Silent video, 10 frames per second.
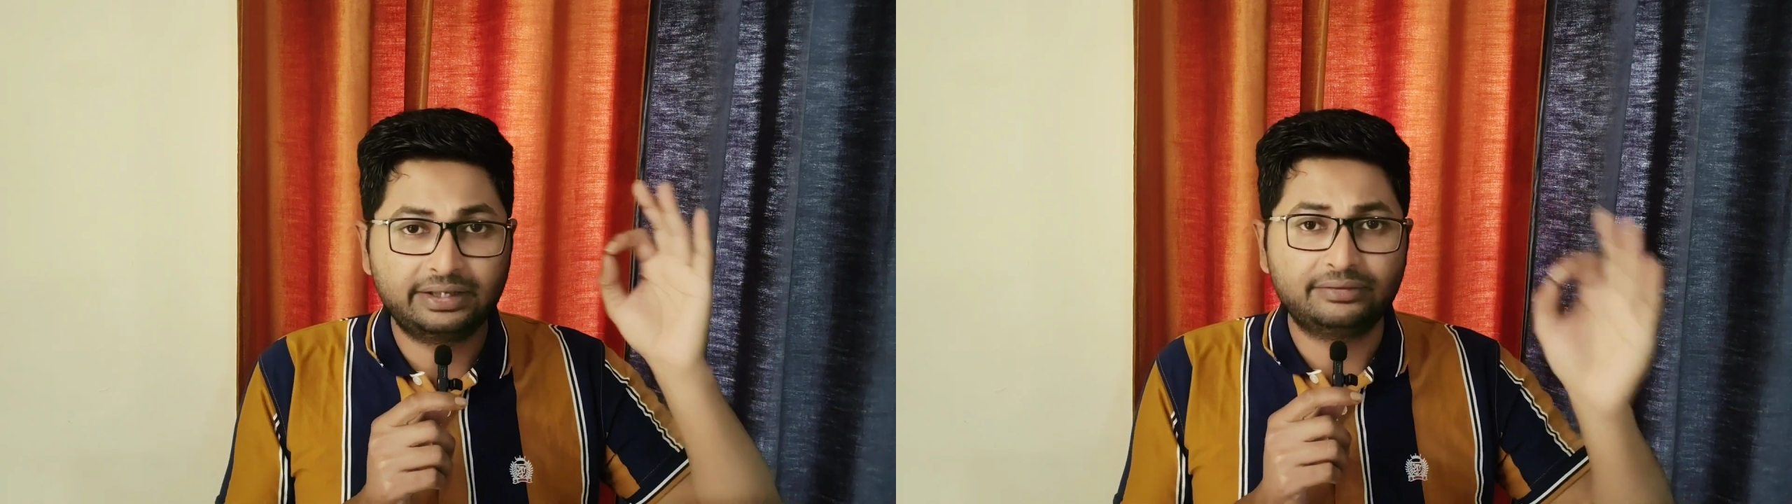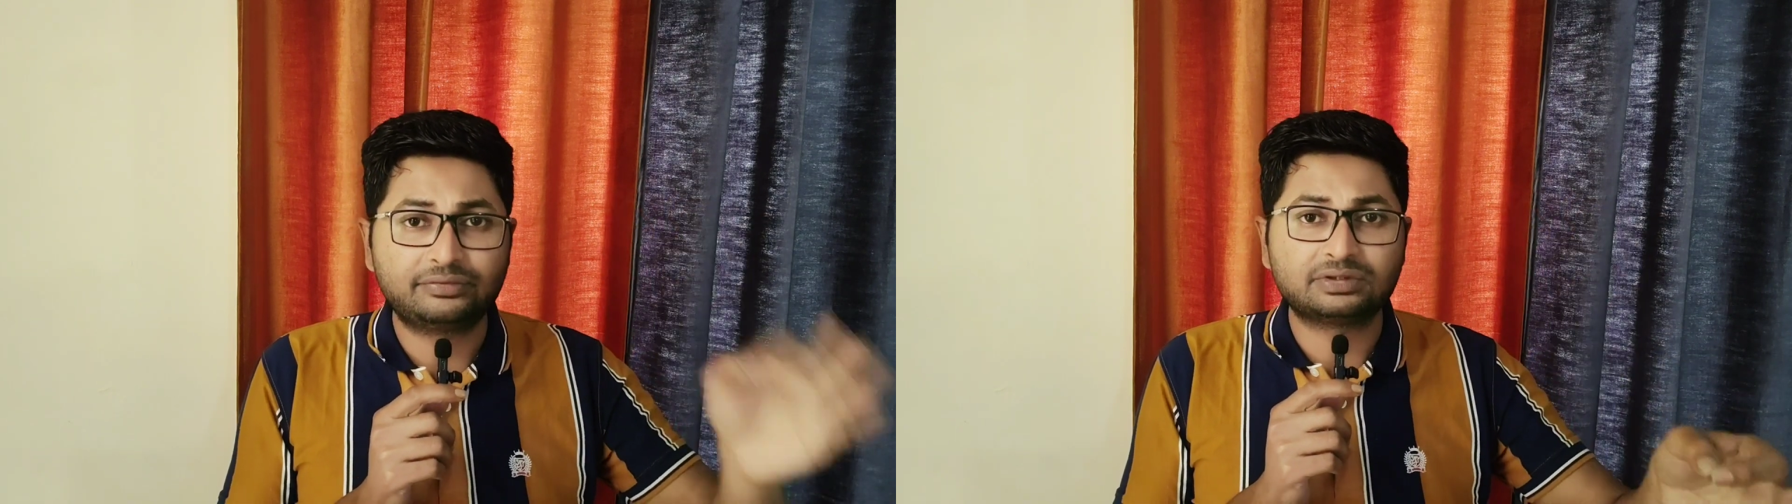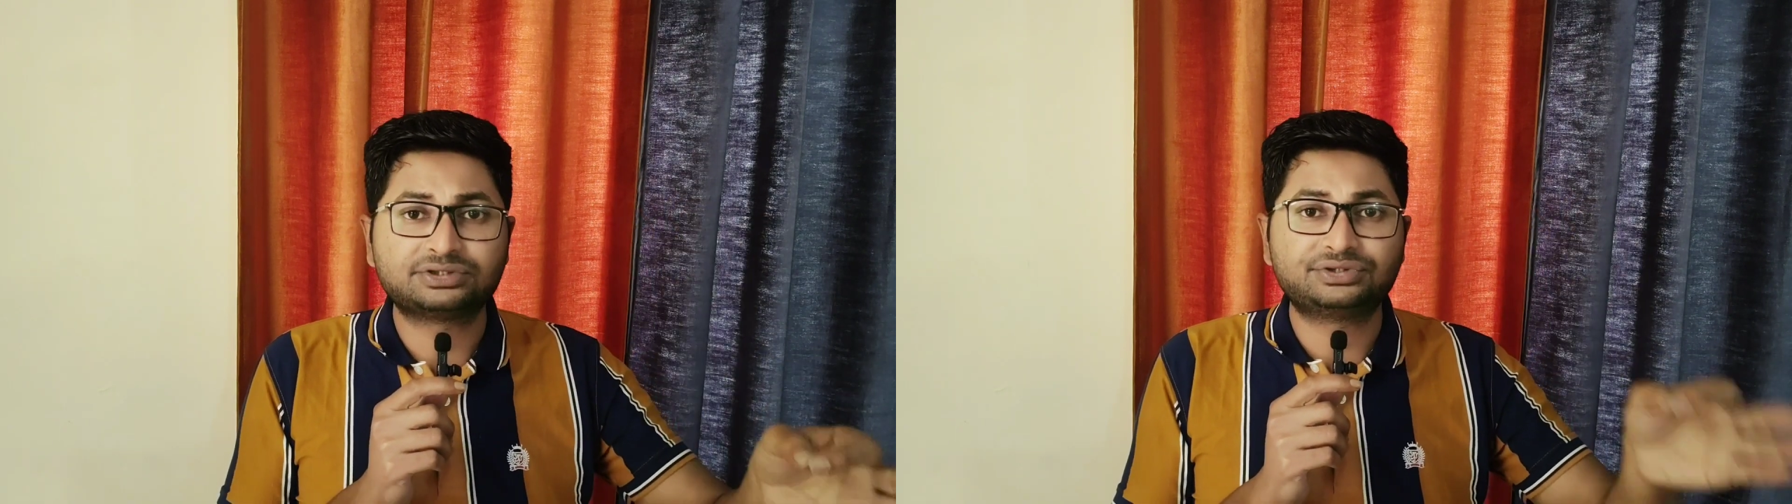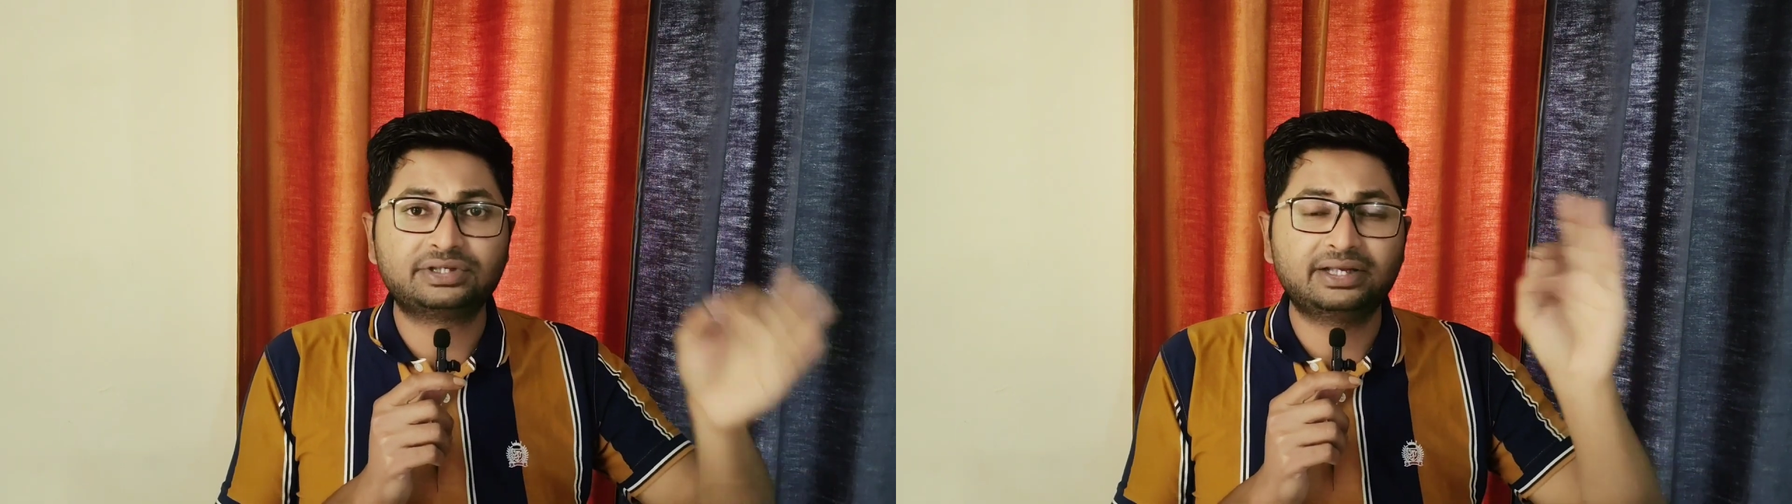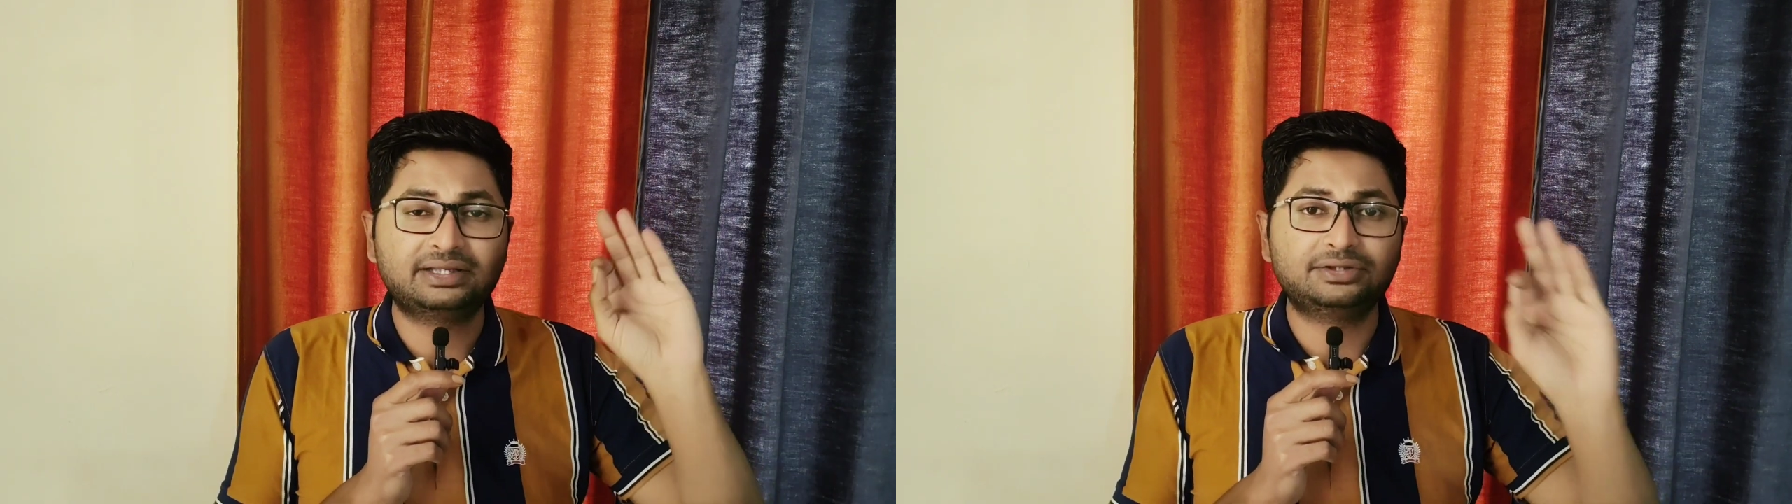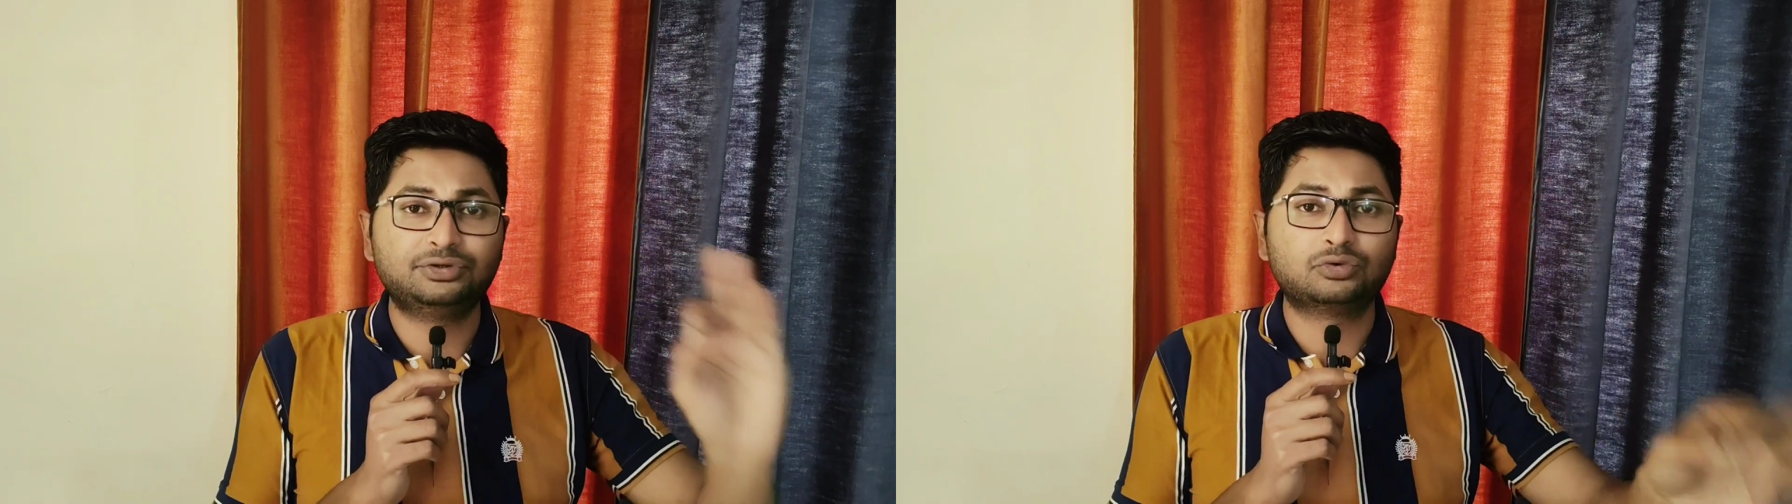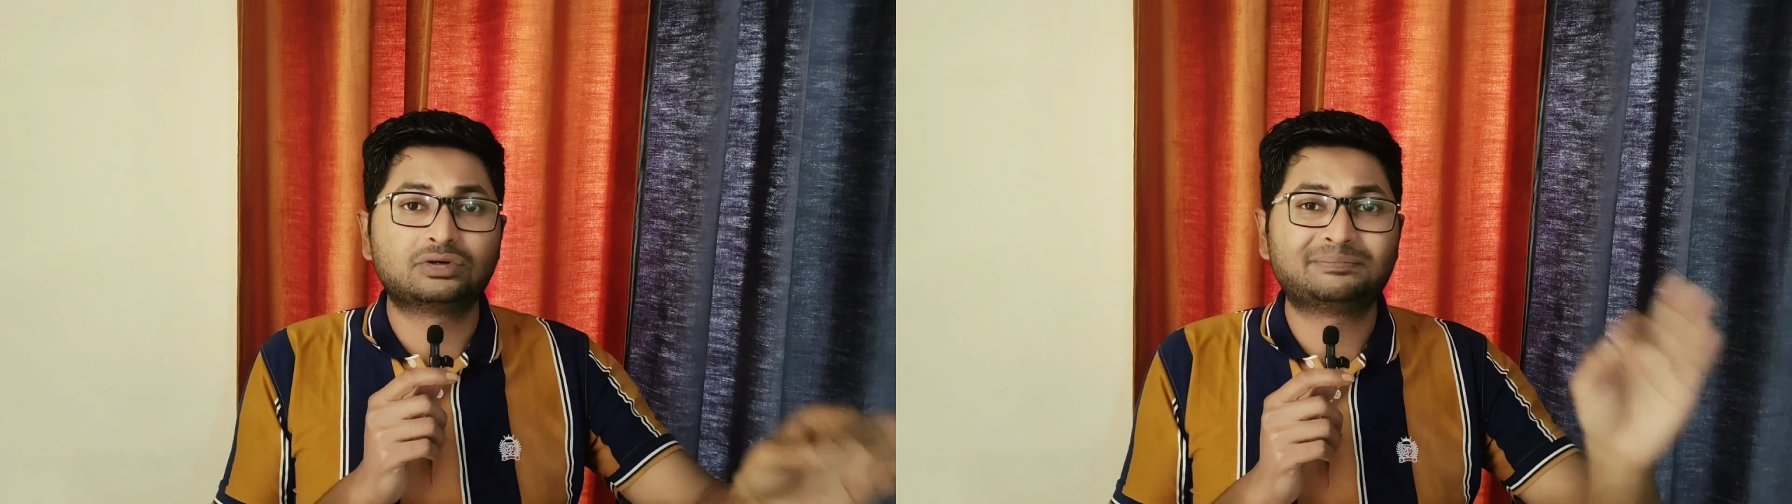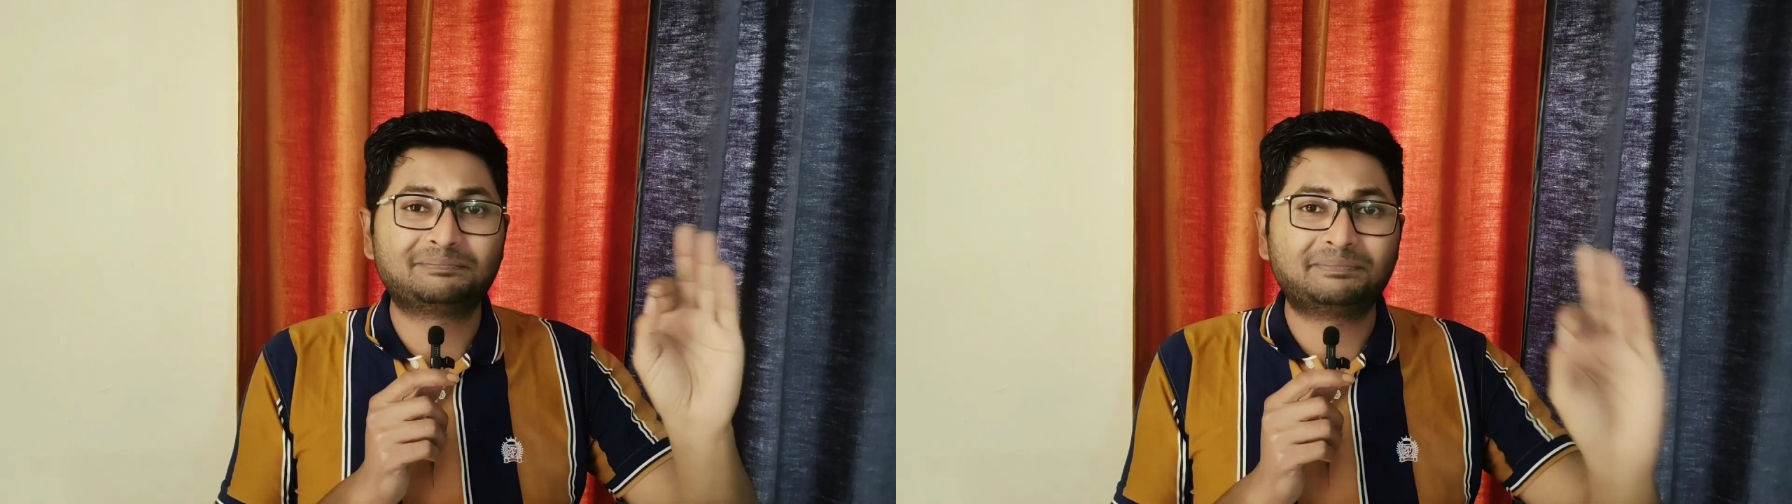interested in
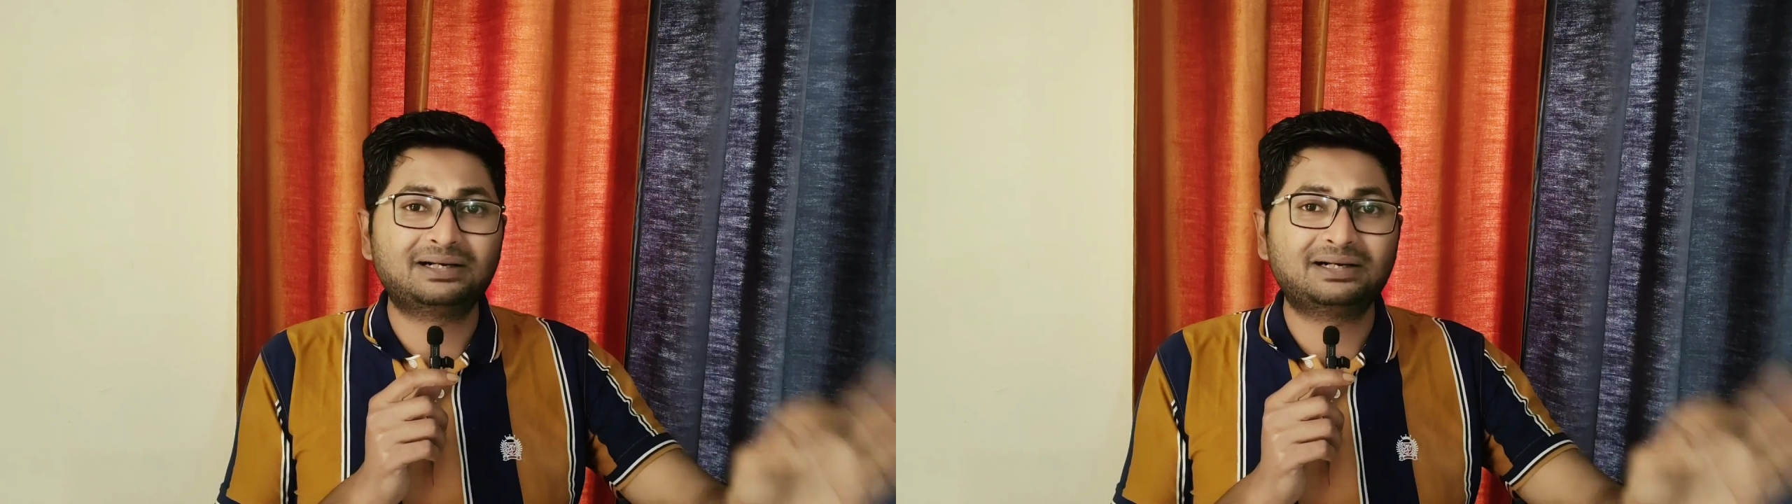your